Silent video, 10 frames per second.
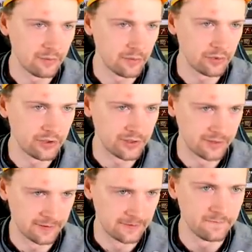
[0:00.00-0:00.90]
army which is
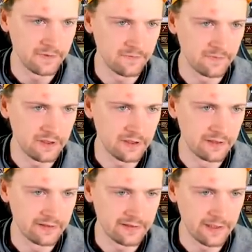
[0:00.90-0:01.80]
15
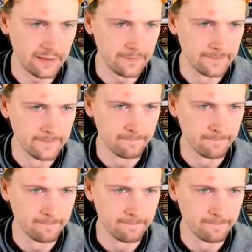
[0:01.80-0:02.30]
and 10,